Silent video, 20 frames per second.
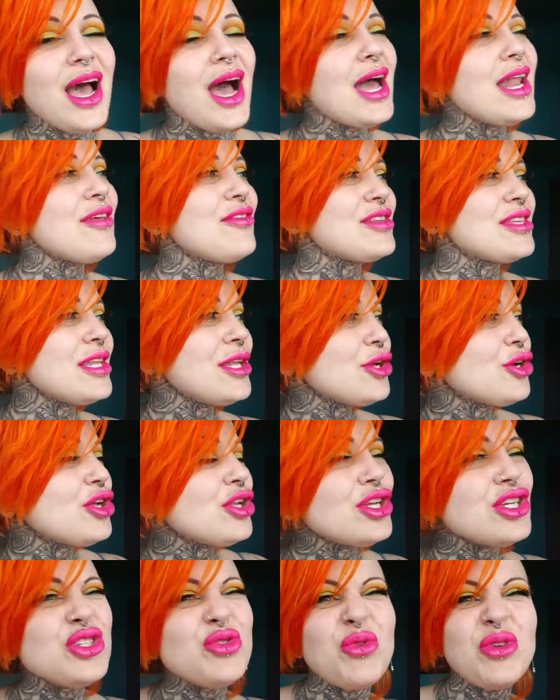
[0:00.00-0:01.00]
And if there's any
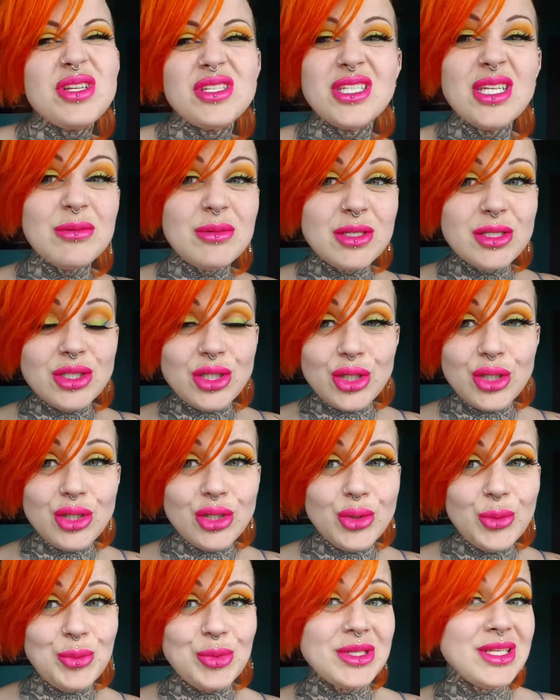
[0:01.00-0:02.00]
colours you want to see me
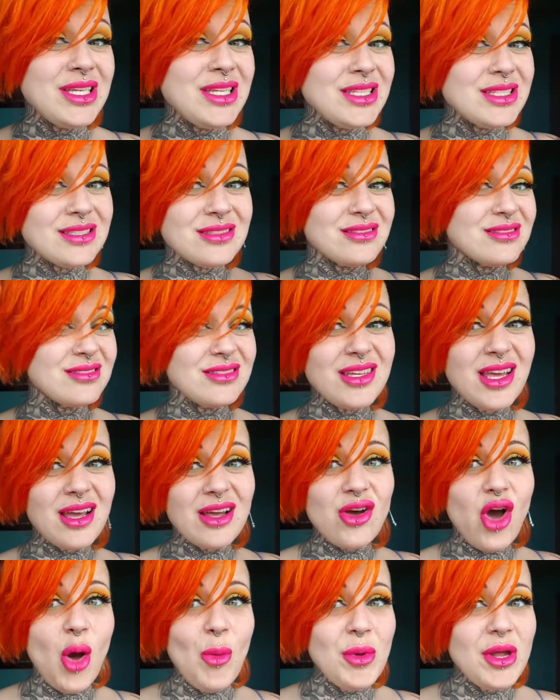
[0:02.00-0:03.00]
do, please, yeah,
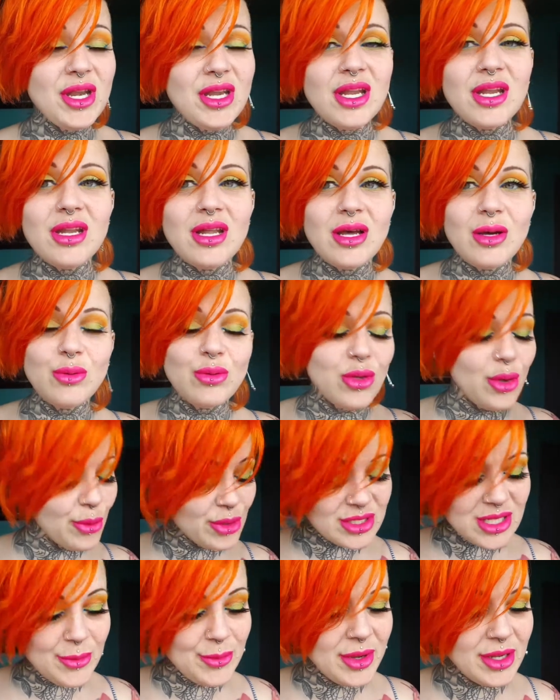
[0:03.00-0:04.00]
comment and I will
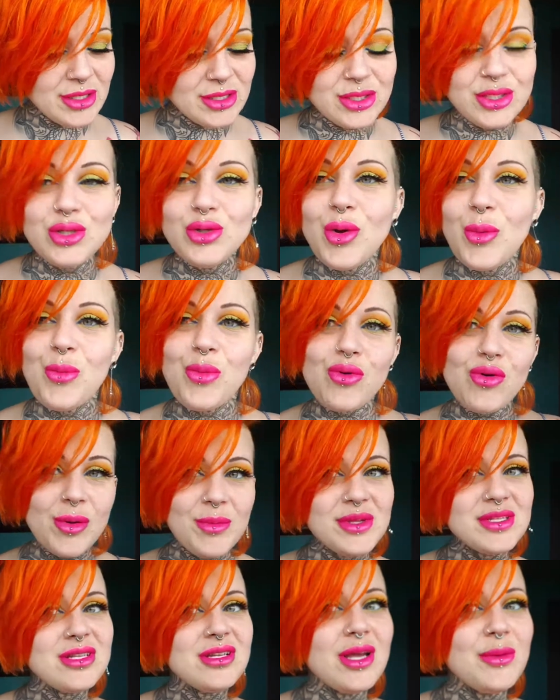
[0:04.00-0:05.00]
always get back to you. I
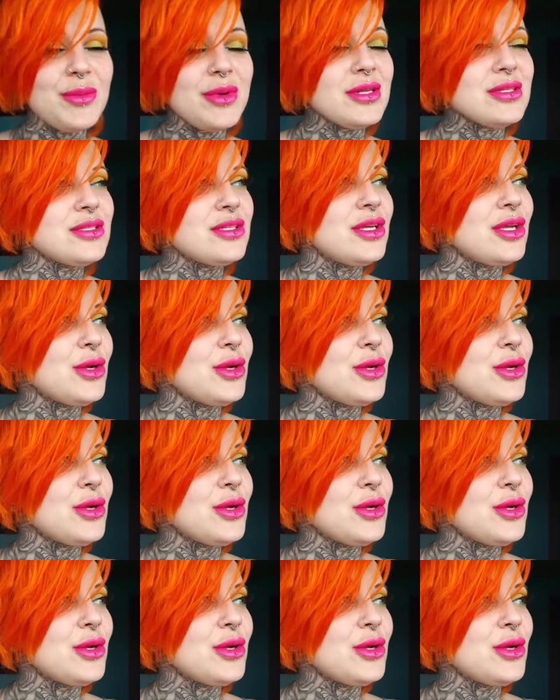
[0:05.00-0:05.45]
promise I'll get back to